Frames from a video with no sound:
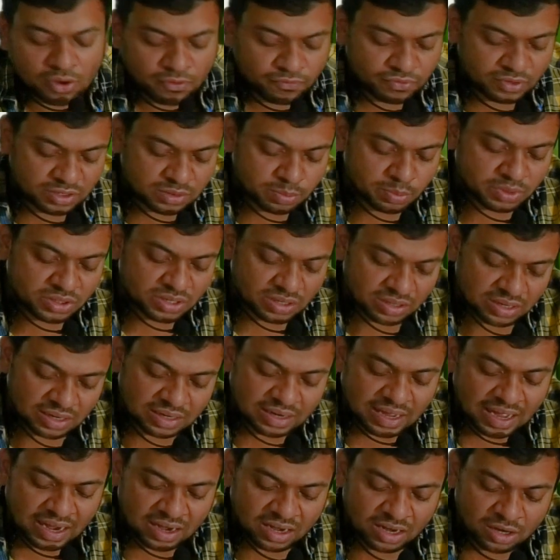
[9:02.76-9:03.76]
of this mission. The
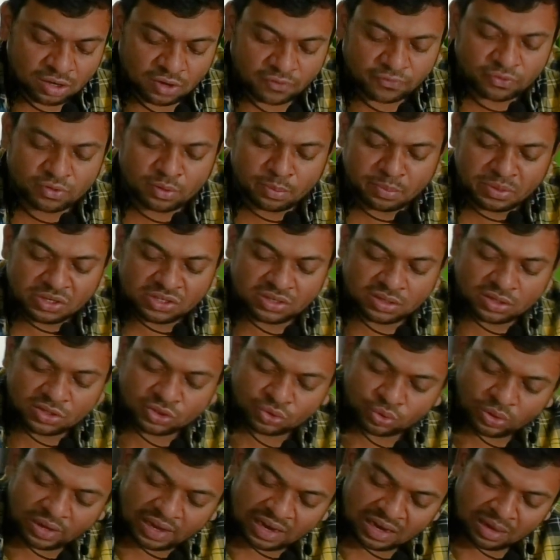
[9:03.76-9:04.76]
target of the mission is
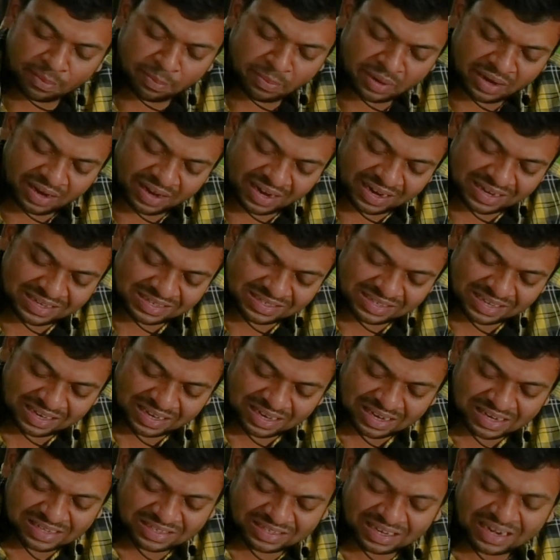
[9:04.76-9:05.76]
to eliminate
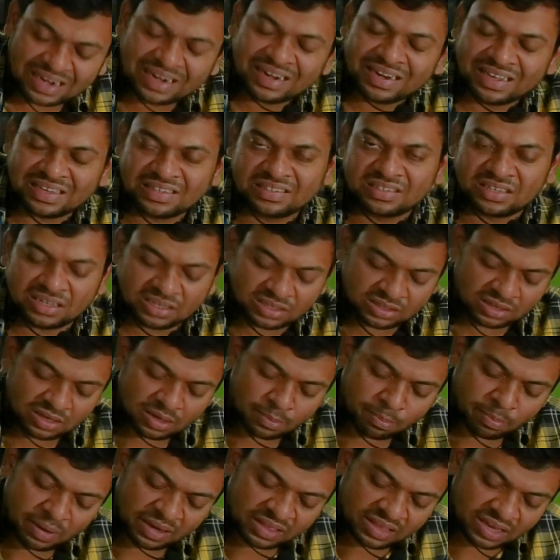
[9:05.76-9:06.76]
sickle cell disease
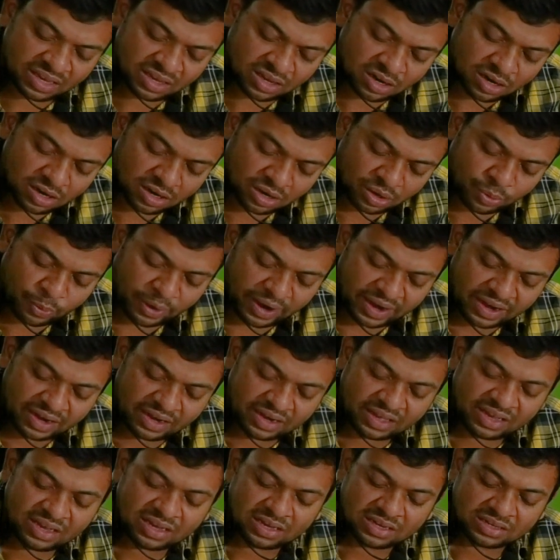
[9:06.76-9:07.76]
by the year
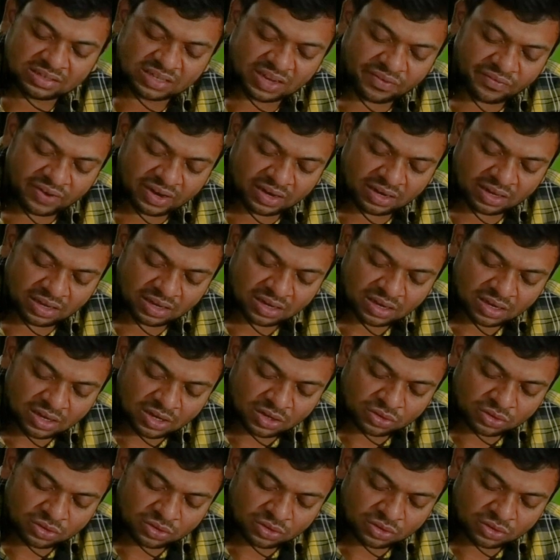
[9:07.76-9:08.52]
2070.